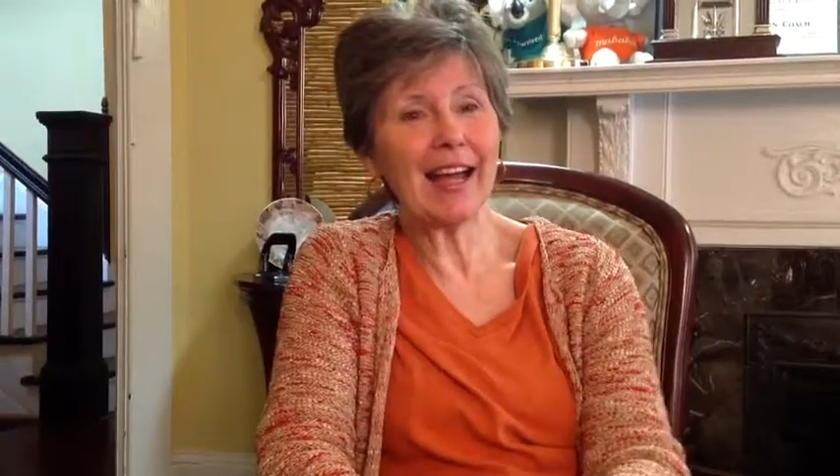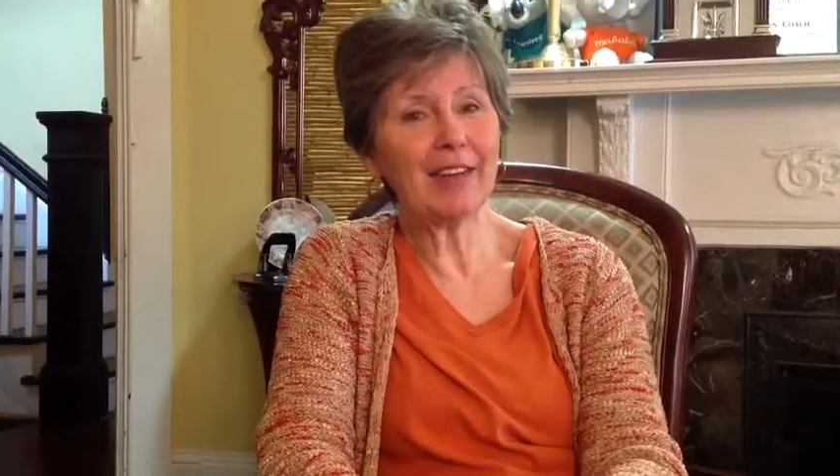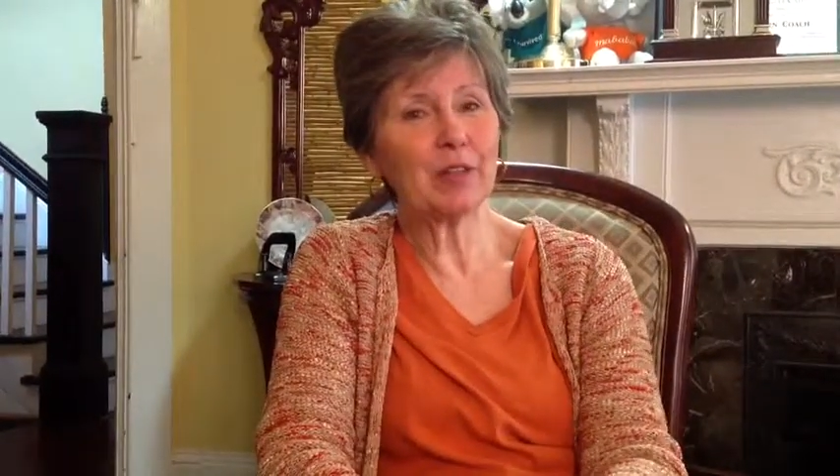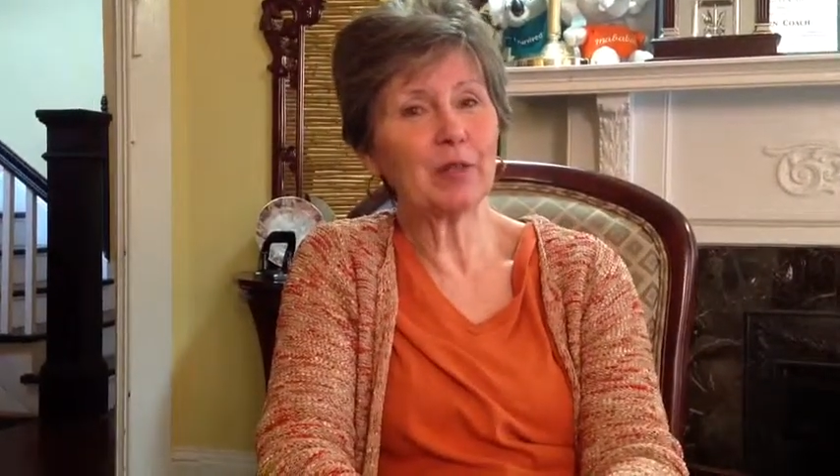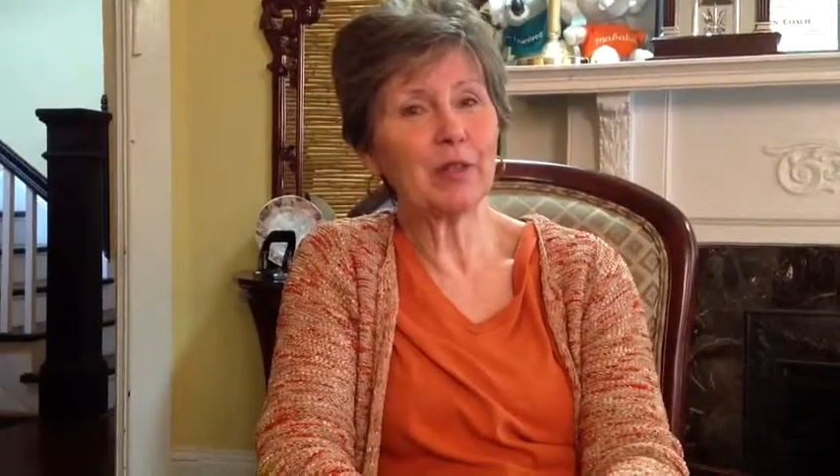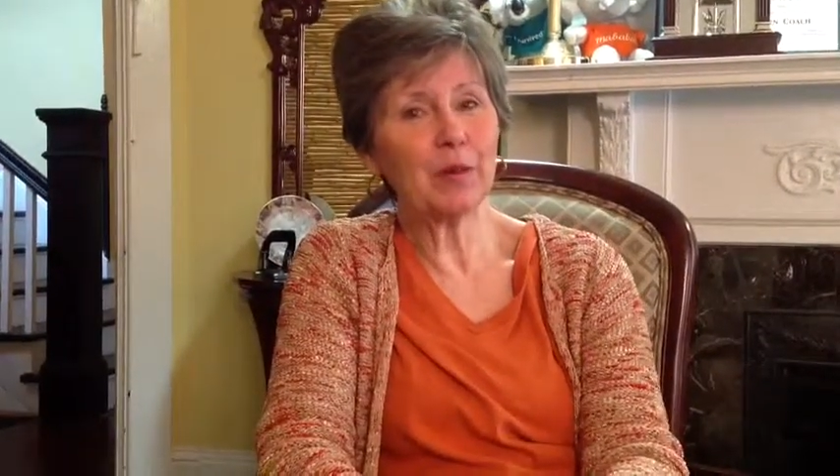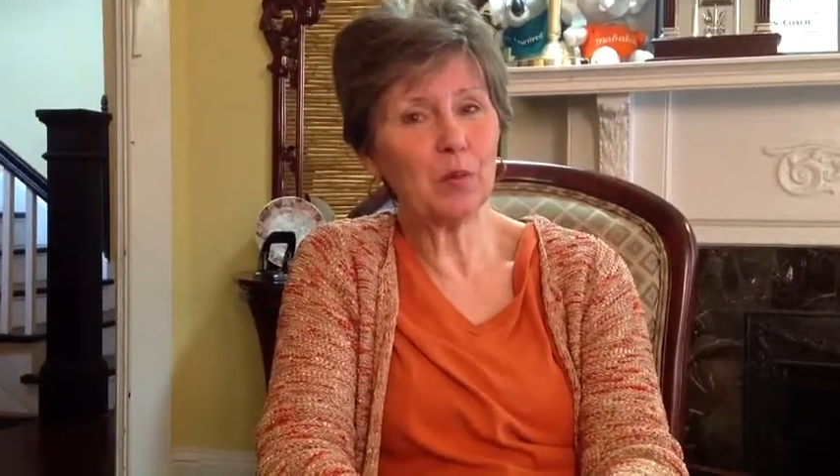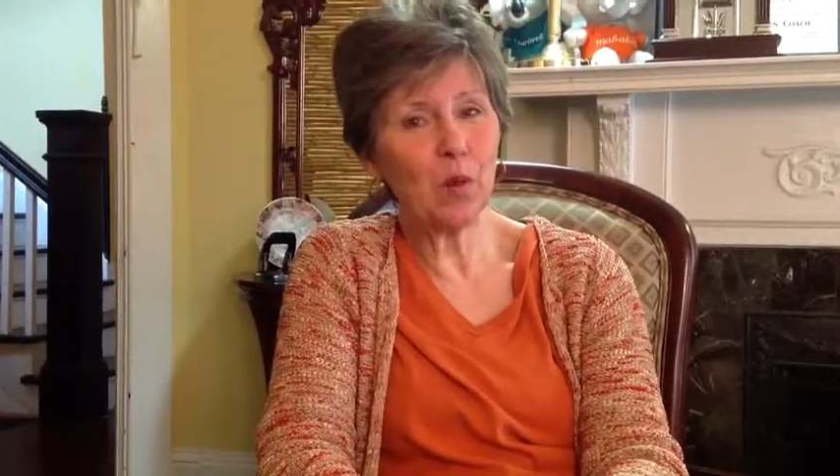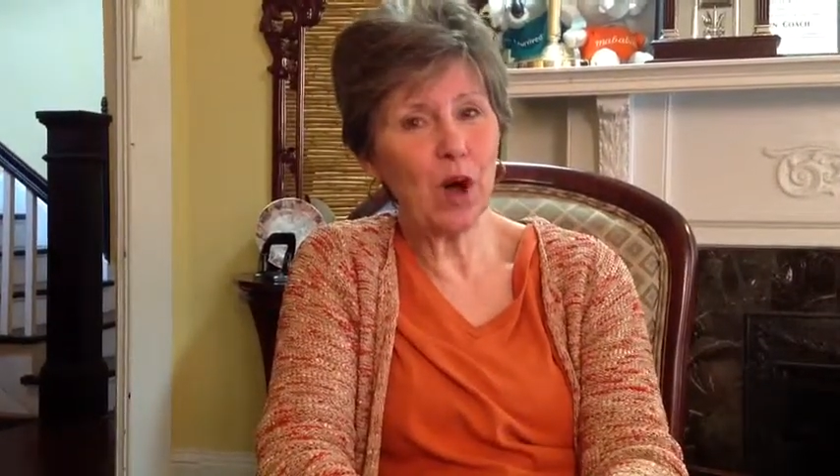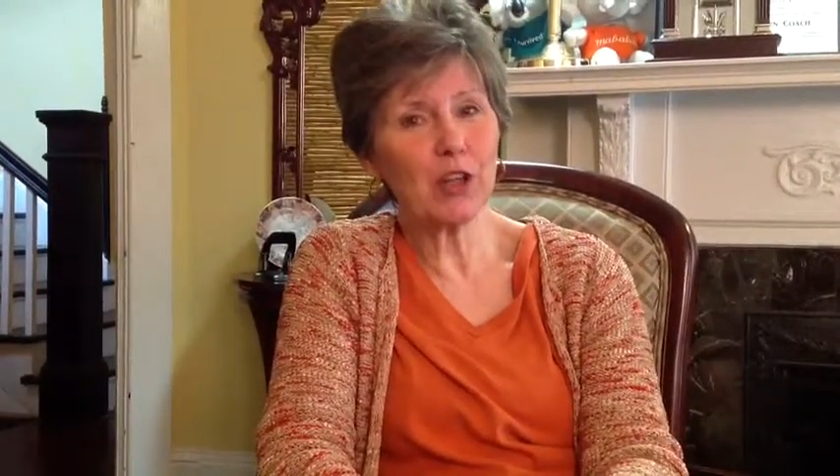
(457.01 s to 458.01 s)
have to really
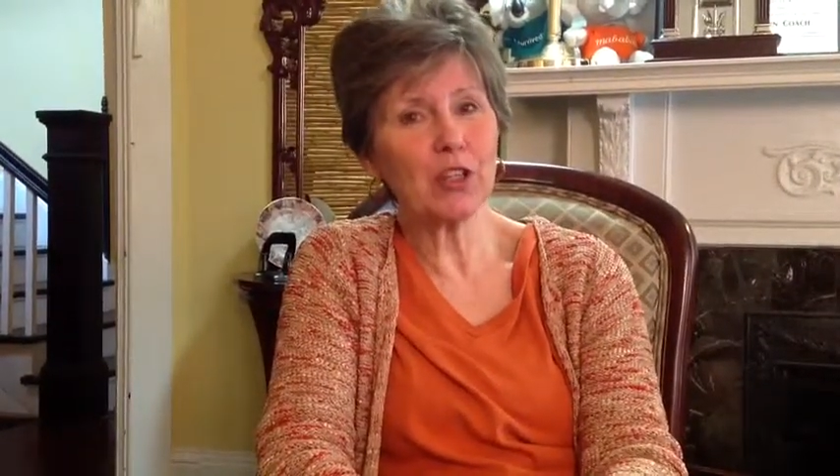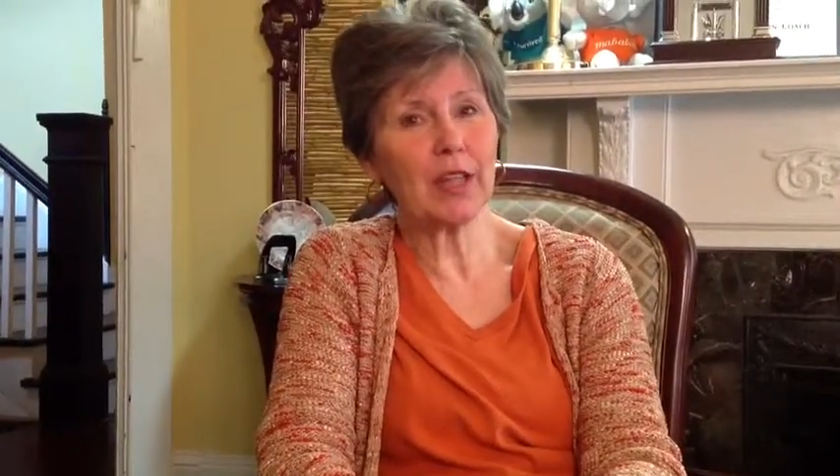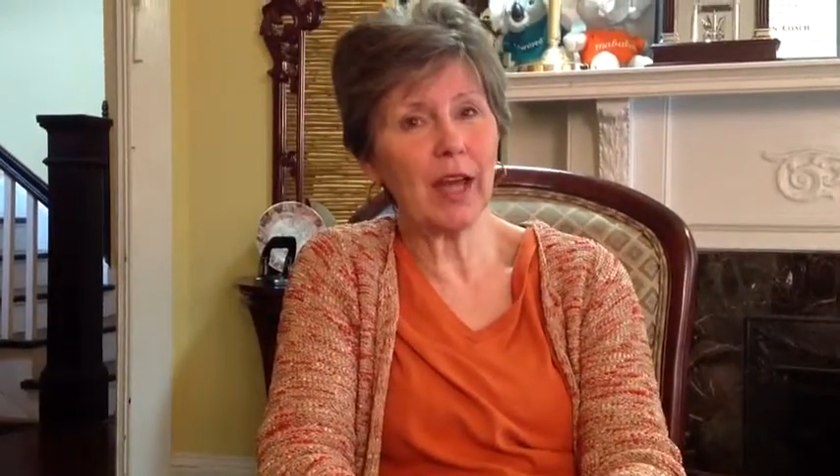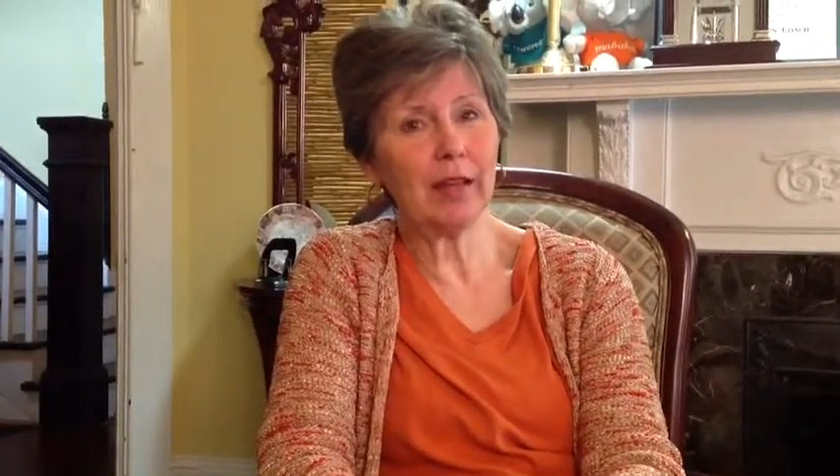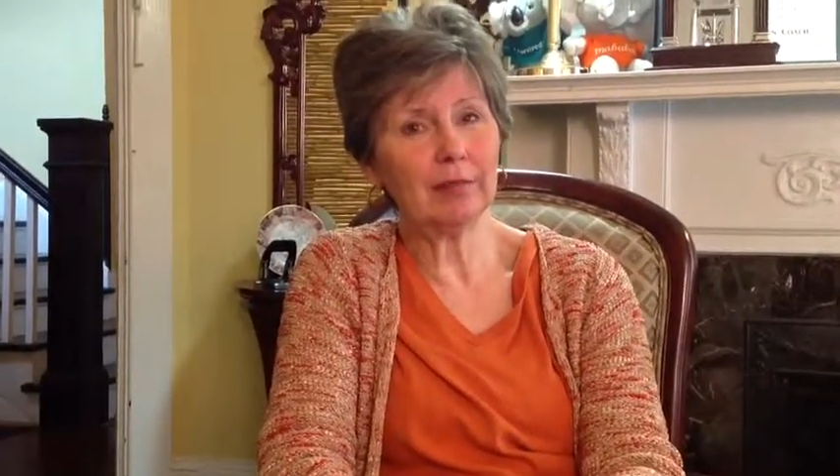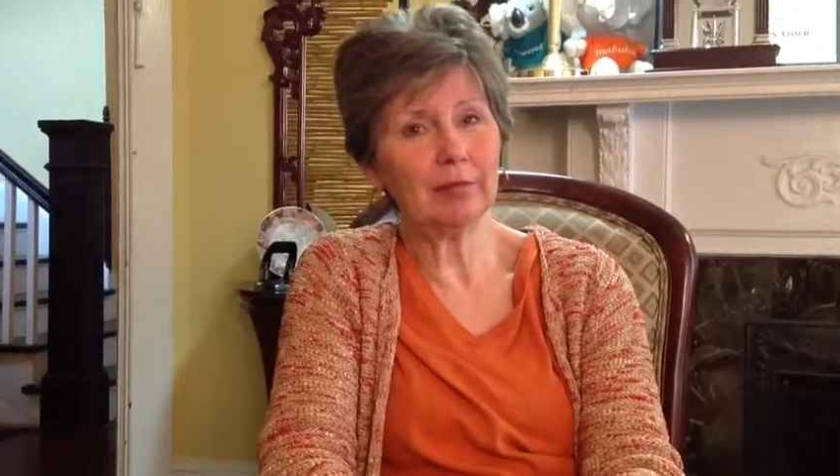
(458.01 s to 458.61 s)
watch that.